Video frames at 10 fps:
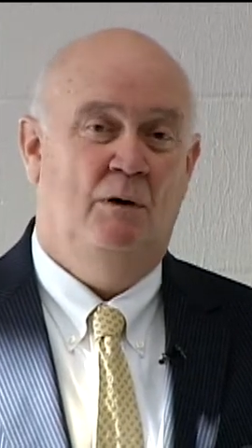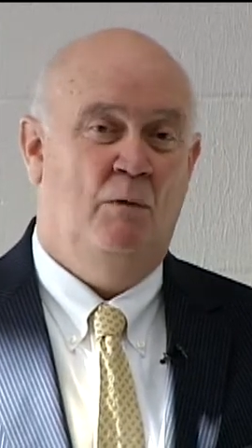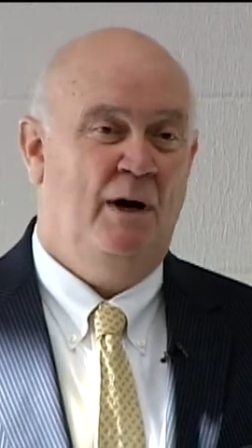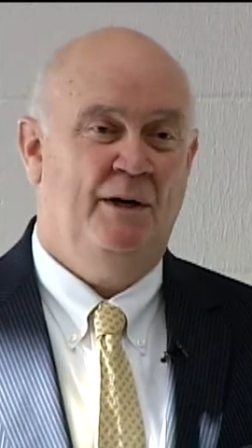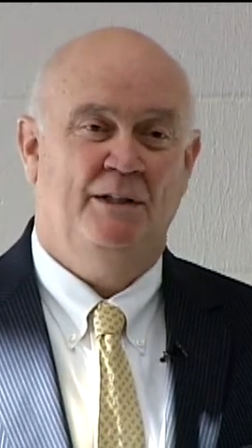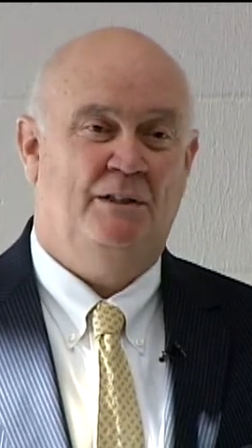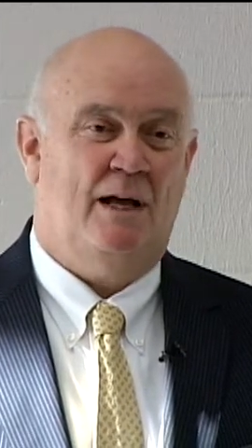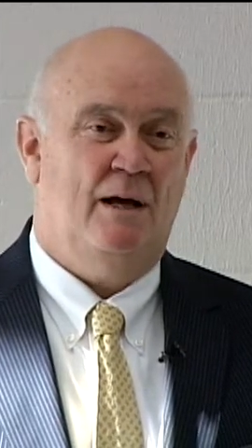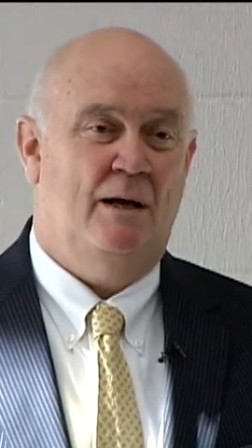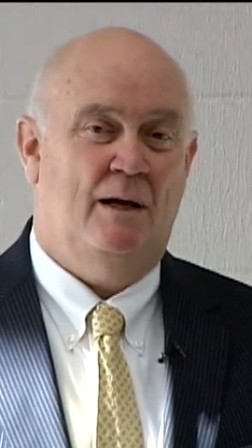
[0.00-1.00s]
why is
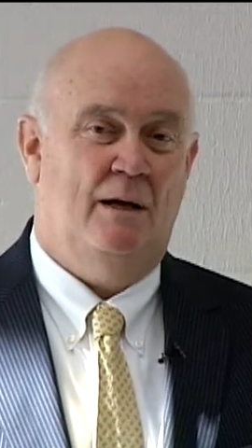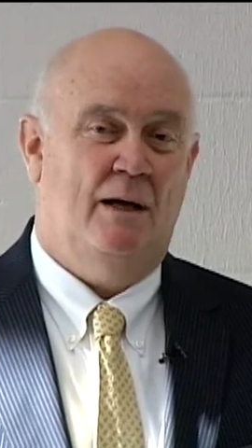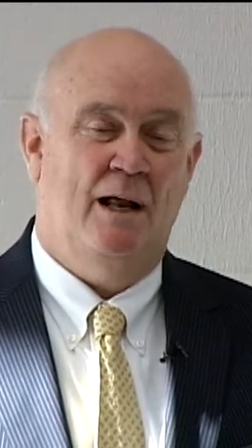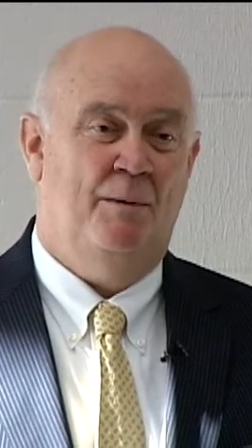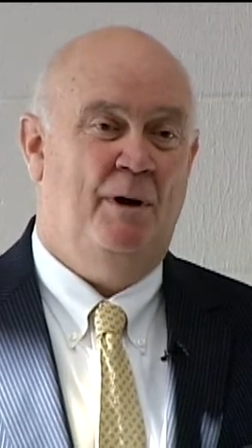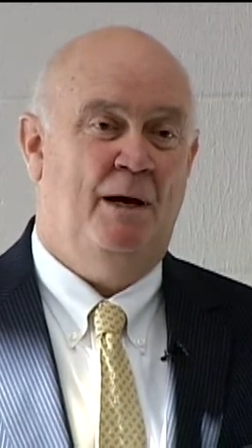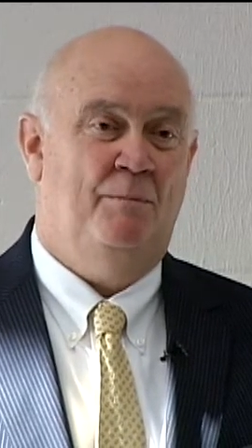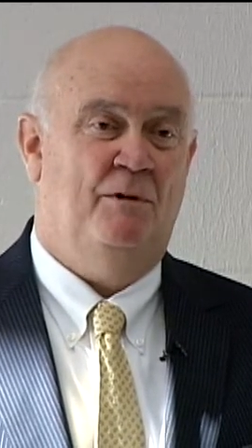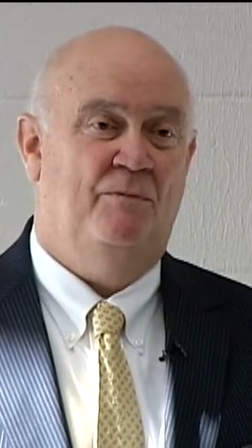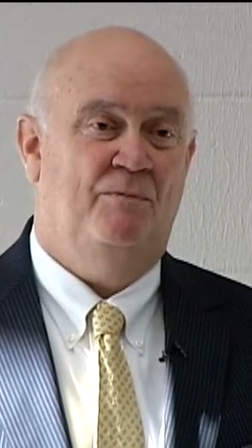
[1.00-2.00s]

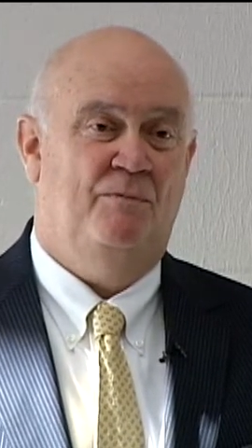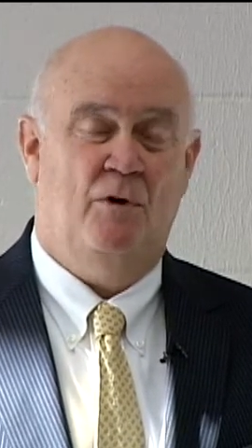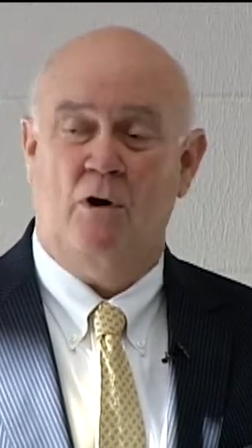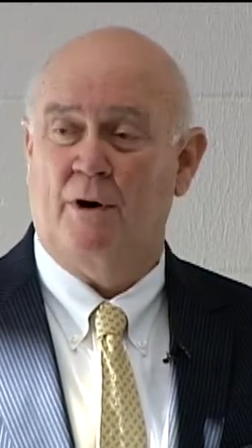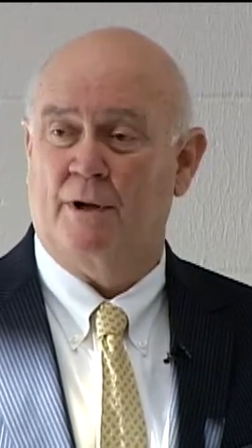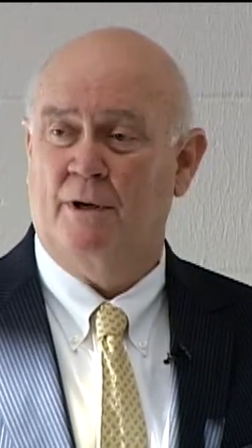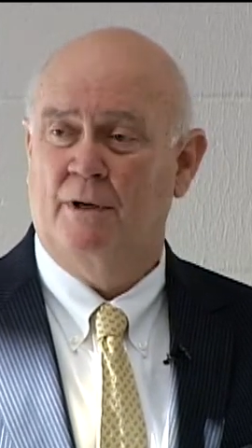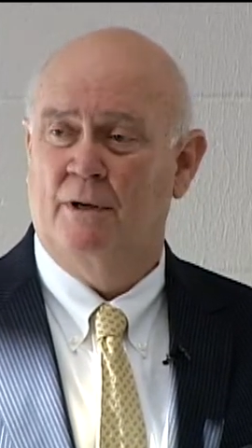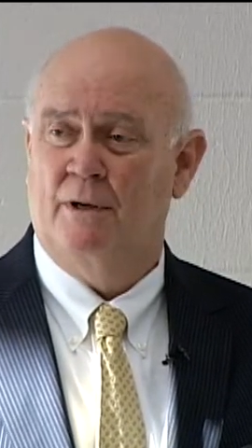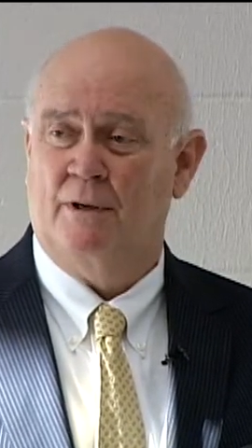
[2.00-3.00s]
Alabama and Florida,
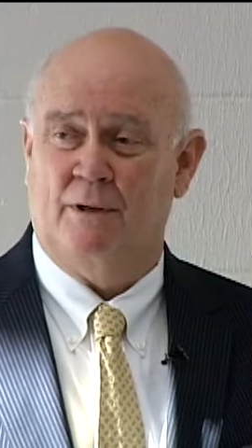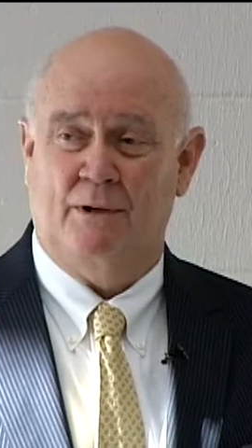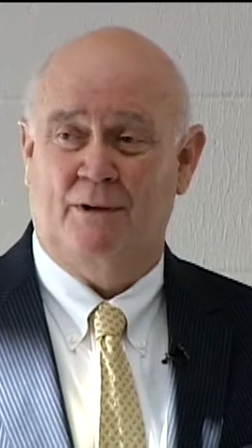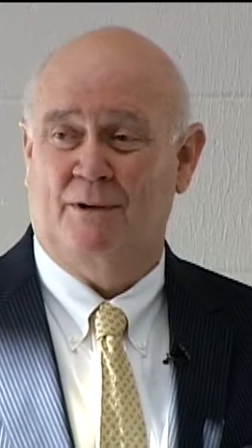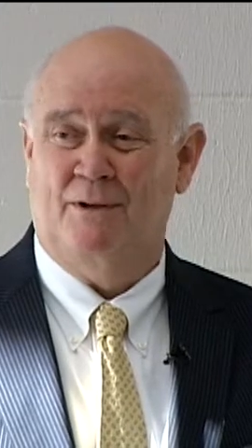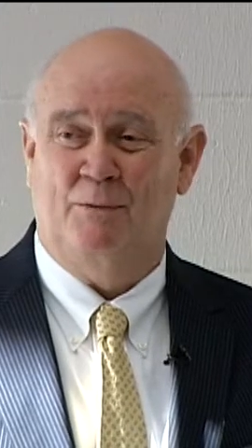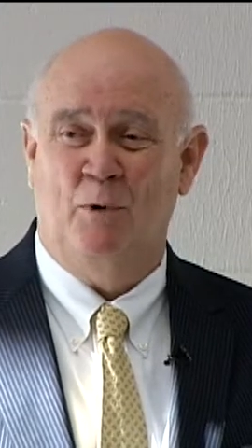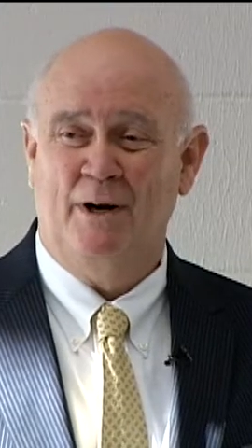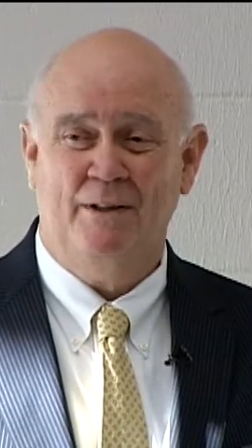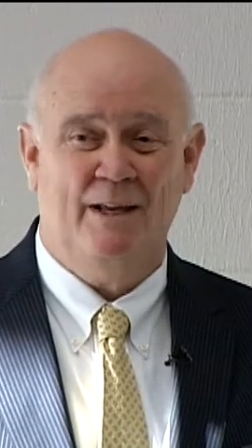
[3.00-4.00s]

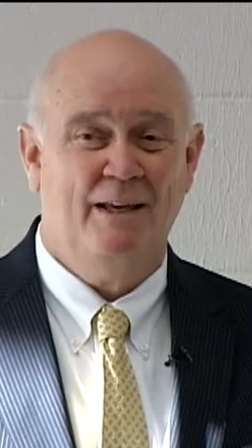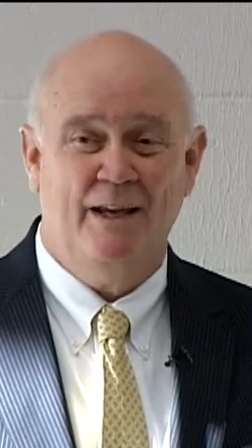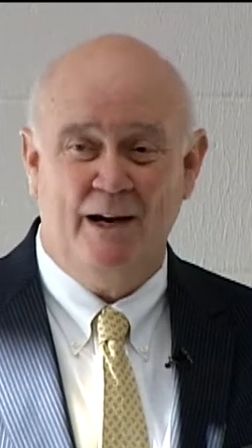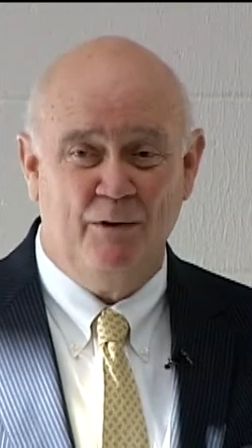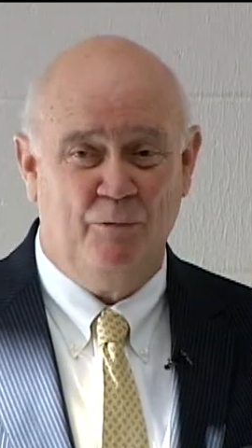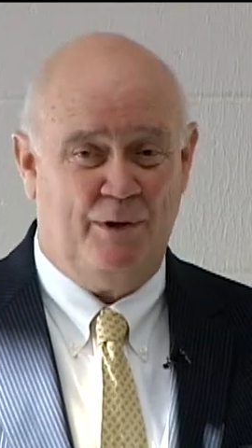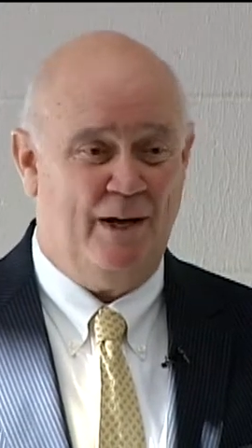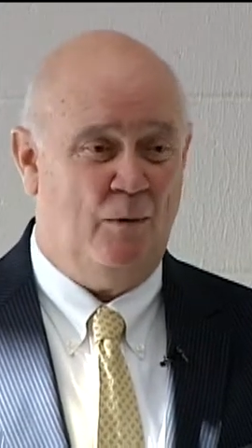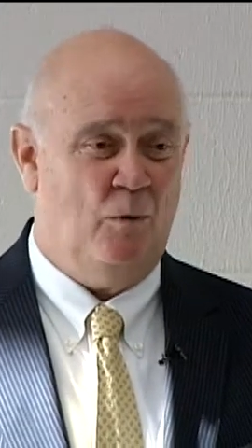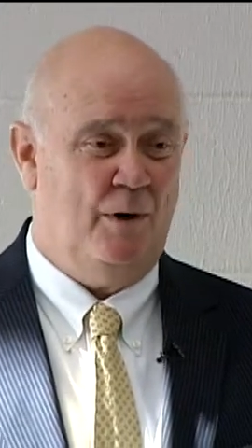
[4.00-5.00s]
why do they care if we
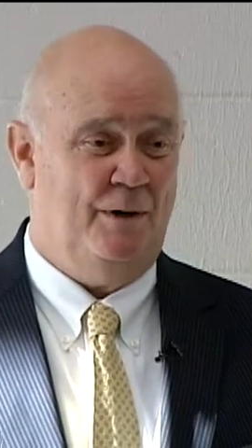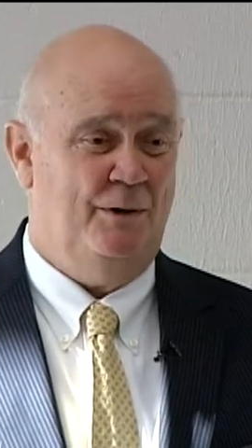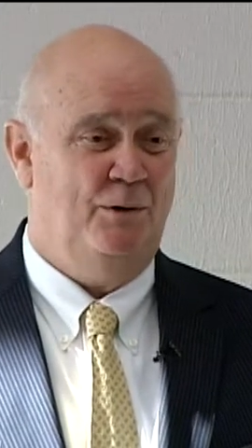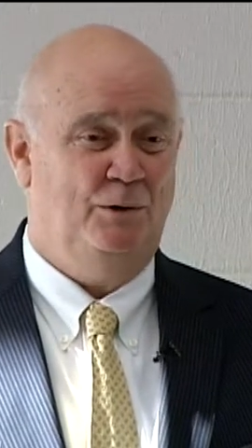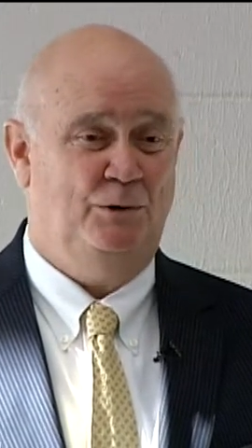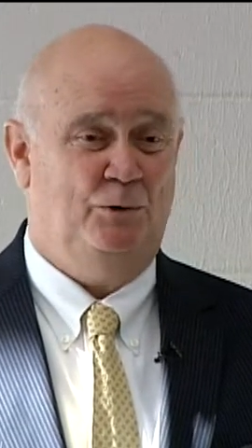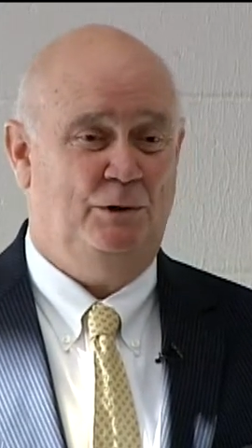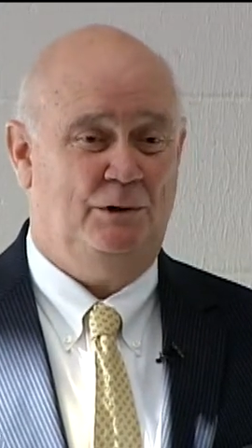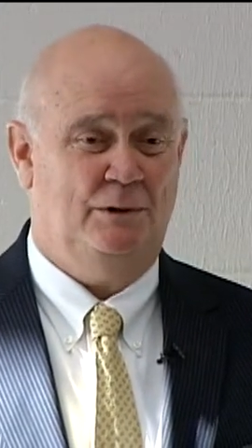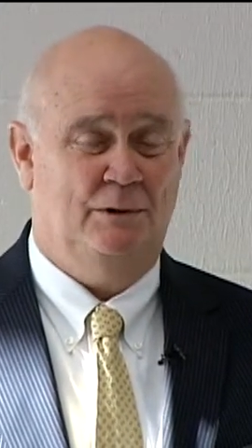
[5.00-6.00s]
got water in North
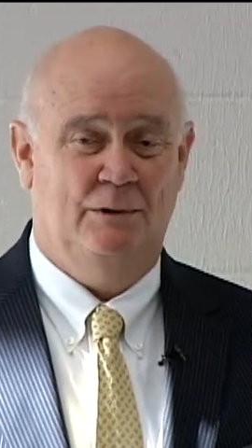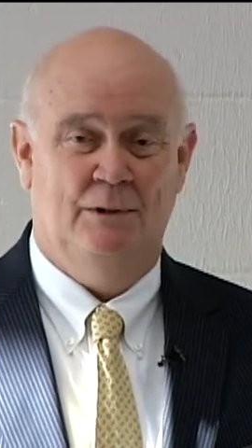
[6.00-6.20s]
Georgia?